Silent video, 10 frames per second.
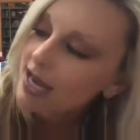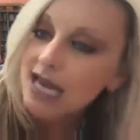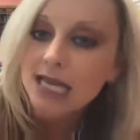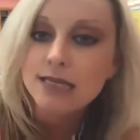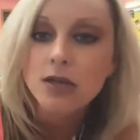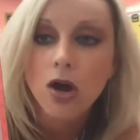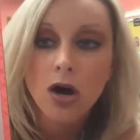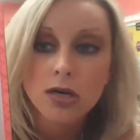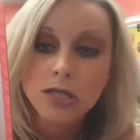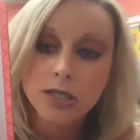is
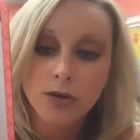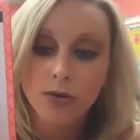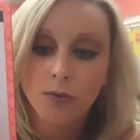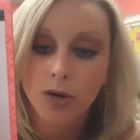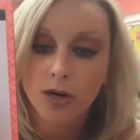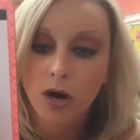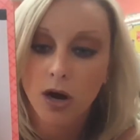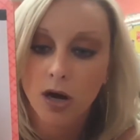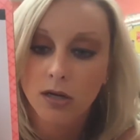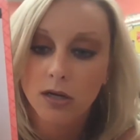also the word
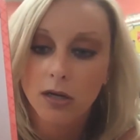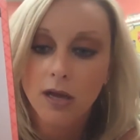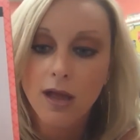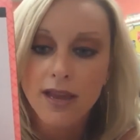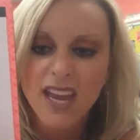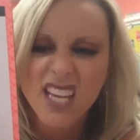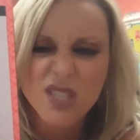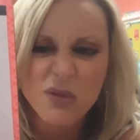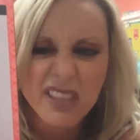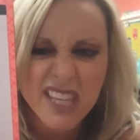hog.
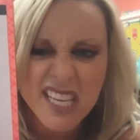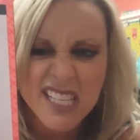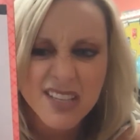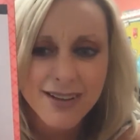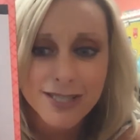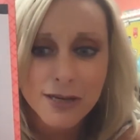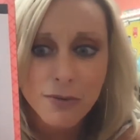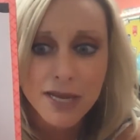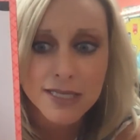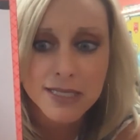Guess what this also
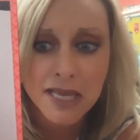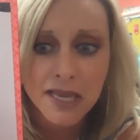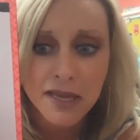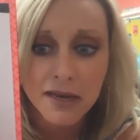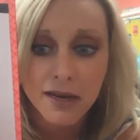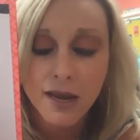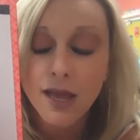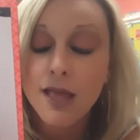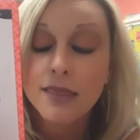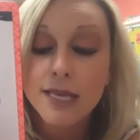is then?
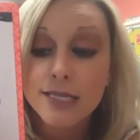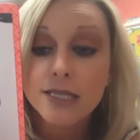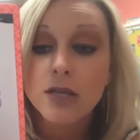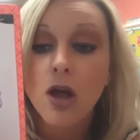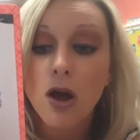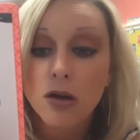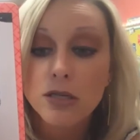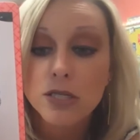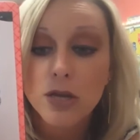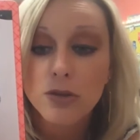This is
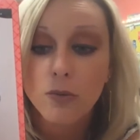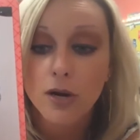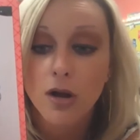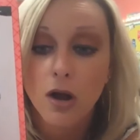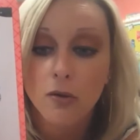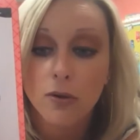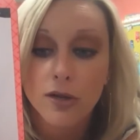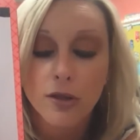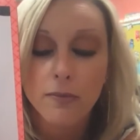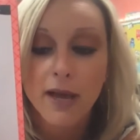also the word hog. We're
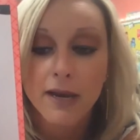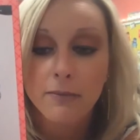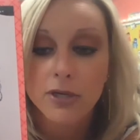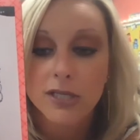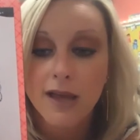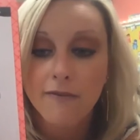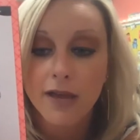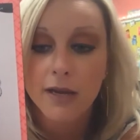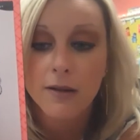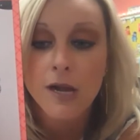gonna look by number
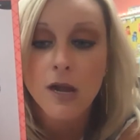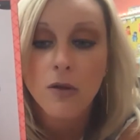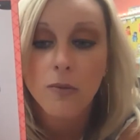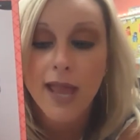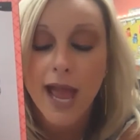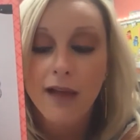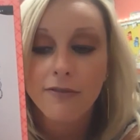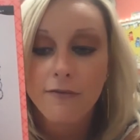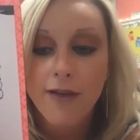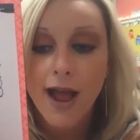7. We have
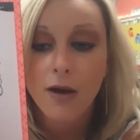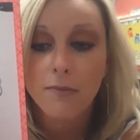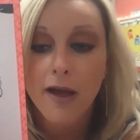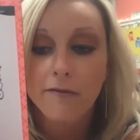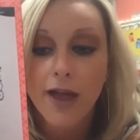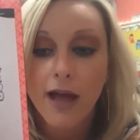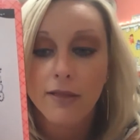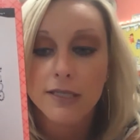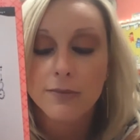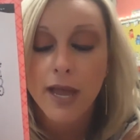a vowel. My vowel
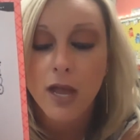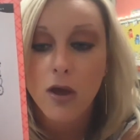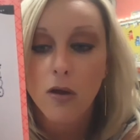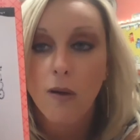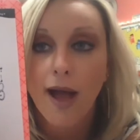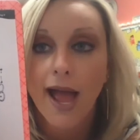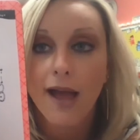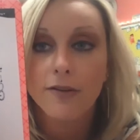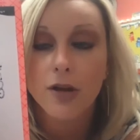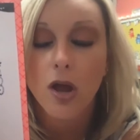is my O. I
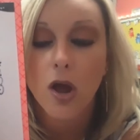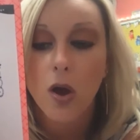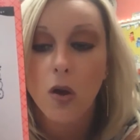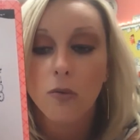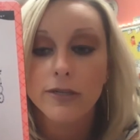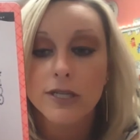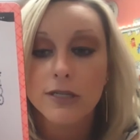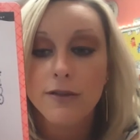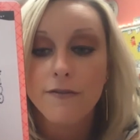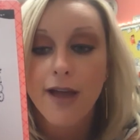have an O, which
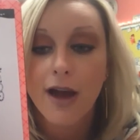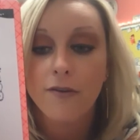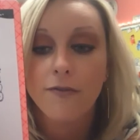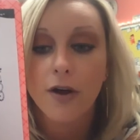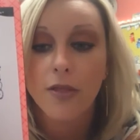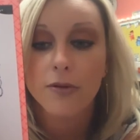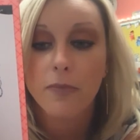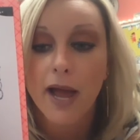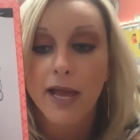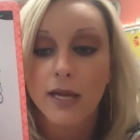is a vowel, followed
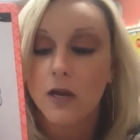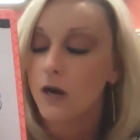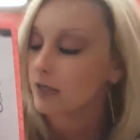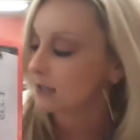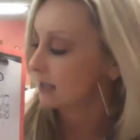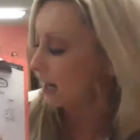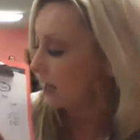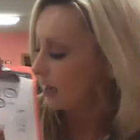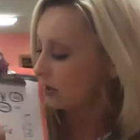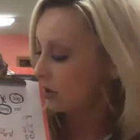by a consonant.
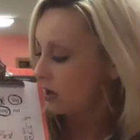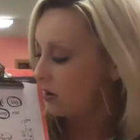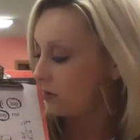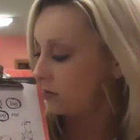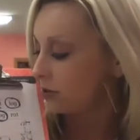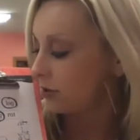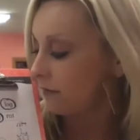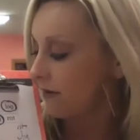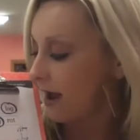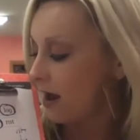Code
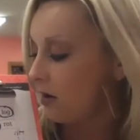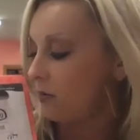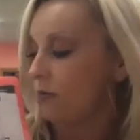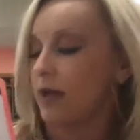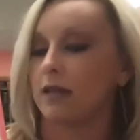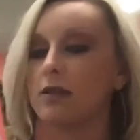your vowel with